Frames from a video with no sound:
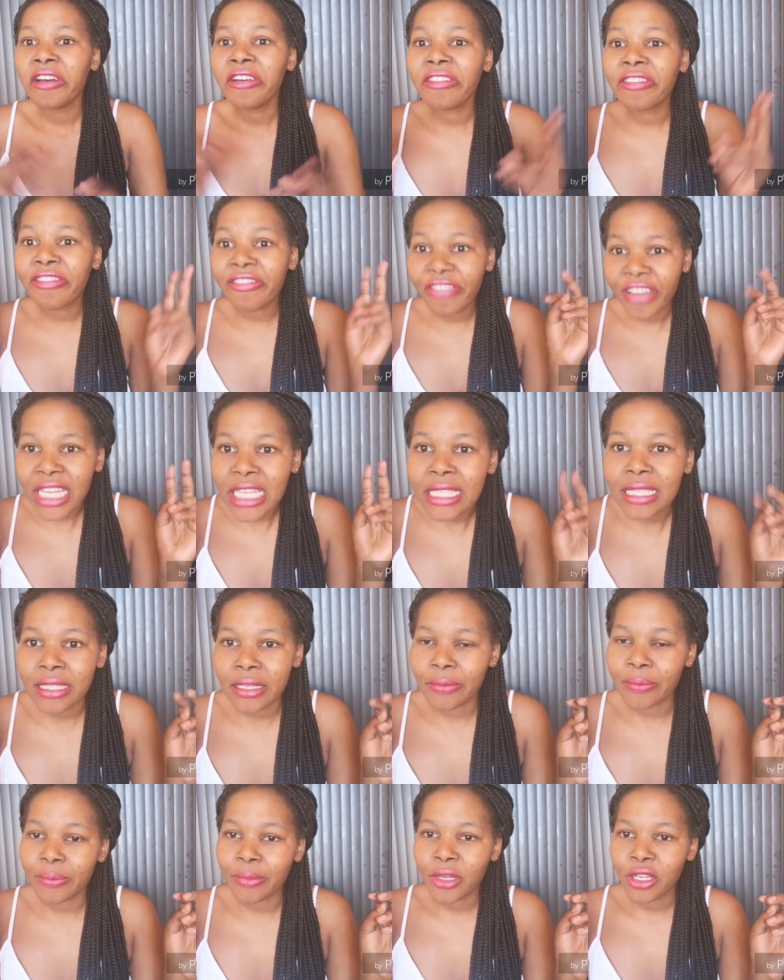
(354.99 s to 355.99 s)

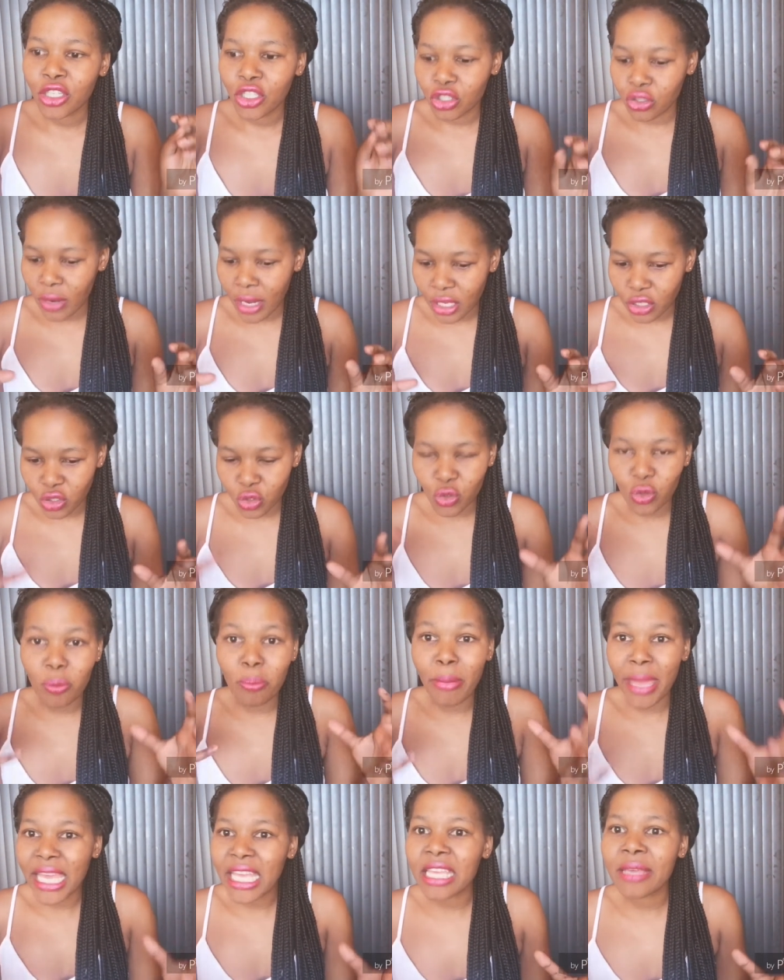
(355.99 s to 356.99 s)
fix him trying to
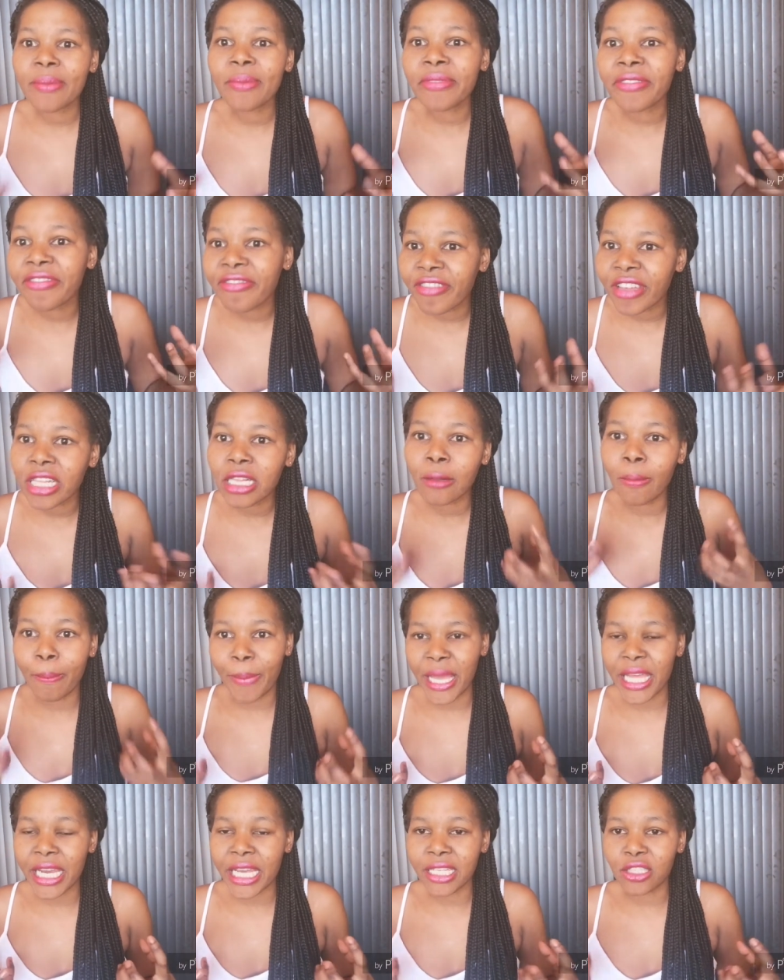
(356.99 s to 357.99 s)
make him feel
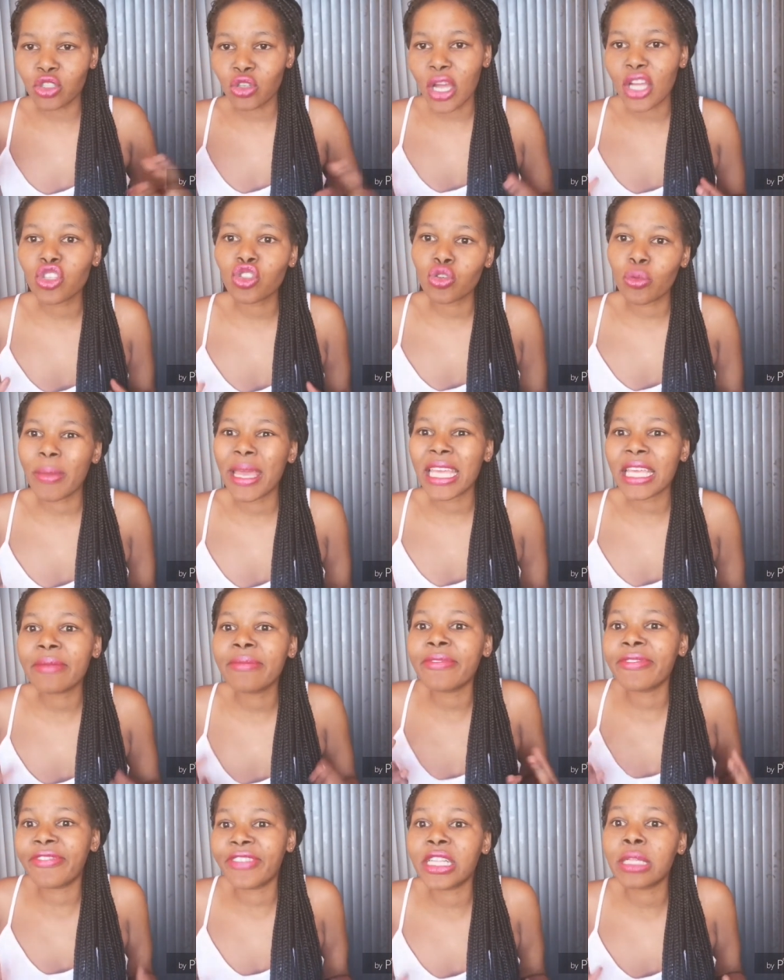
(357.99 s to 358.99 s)
better, trying to make
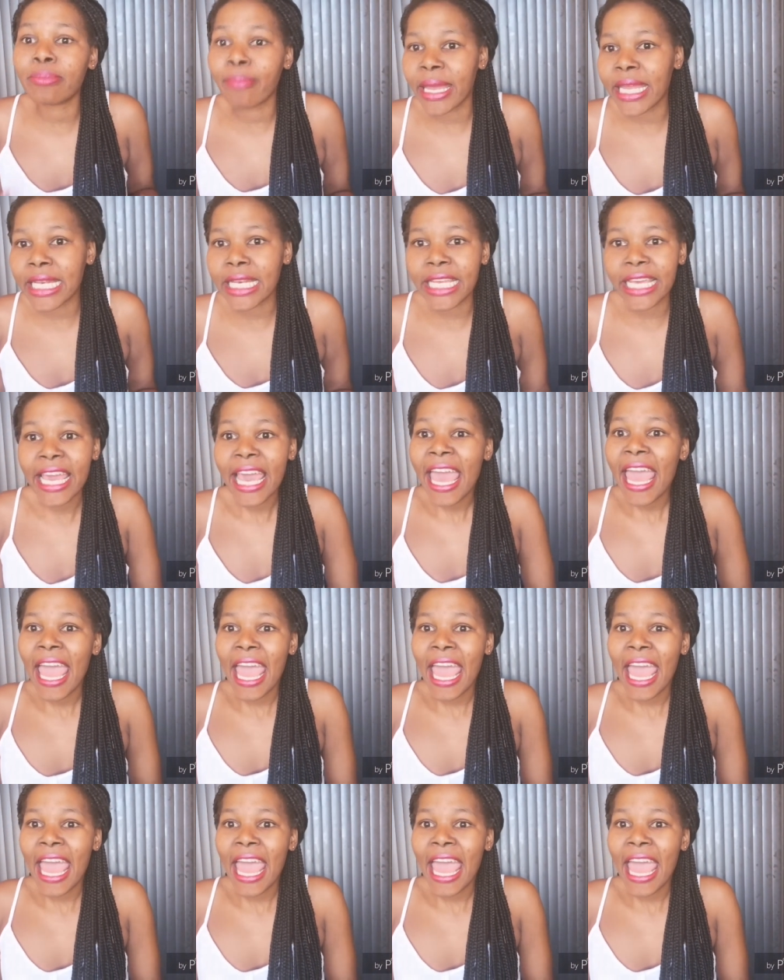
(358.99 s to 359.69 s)
him feel manly.